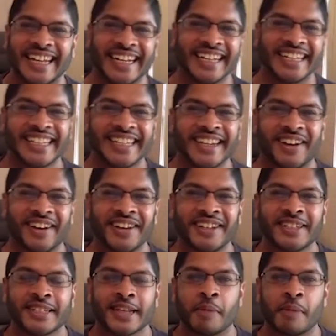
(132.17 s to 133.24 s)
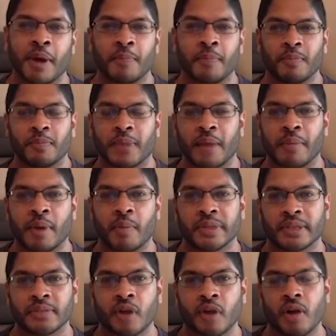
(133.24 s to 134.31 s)
you know, just come up with
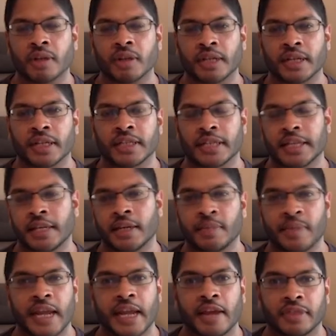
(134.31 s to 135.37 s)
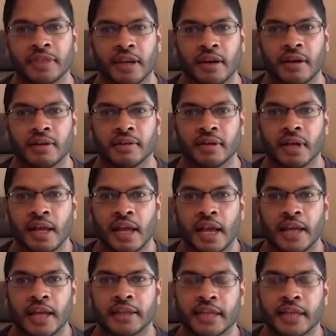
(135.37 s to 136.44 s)
some gold and continue to be out there
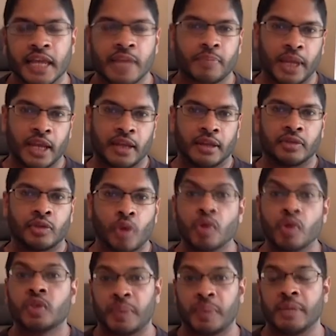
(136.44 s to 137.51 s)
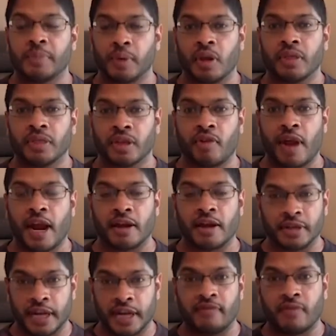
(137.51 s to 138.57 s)
and keeping those people on the
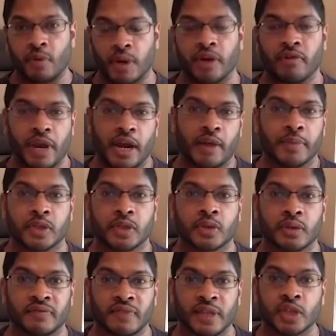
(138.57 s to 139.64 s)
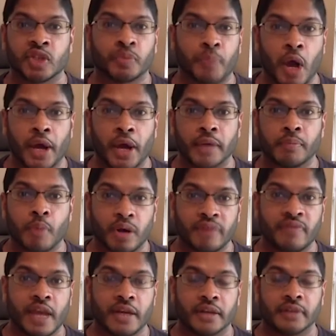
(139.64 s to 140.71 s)
ground and everyone around me sort of inspired,
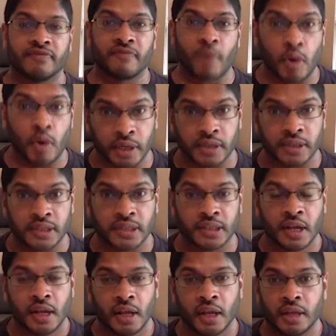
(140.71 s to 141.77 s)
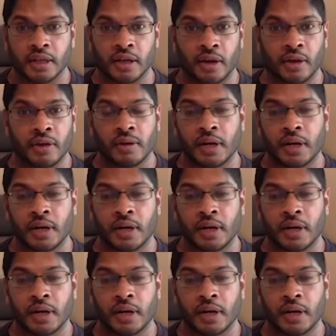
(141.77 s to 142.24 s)
motivated, and focused, you know.